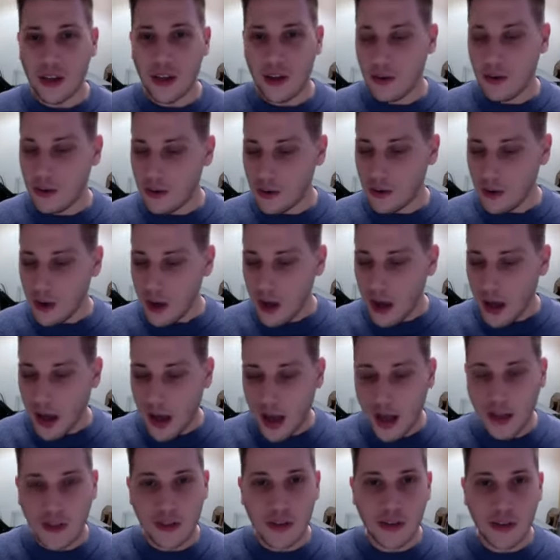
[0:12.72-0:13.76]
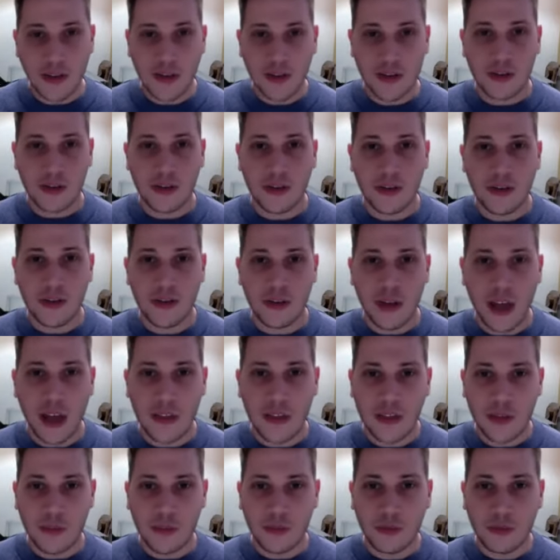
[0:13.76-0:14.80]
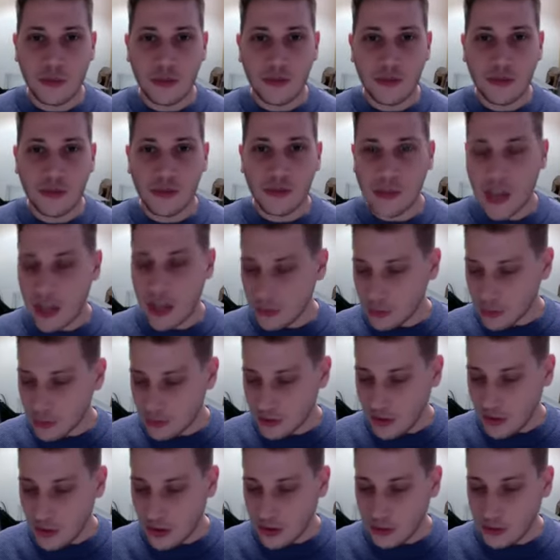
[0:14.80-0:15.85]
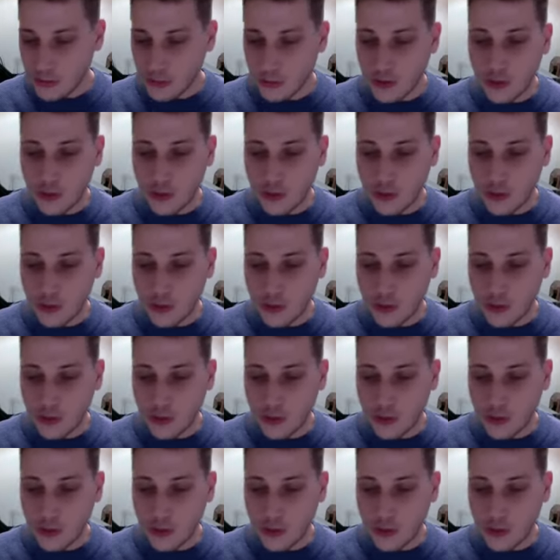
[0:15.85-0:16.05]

I think, Adam, would you like to start?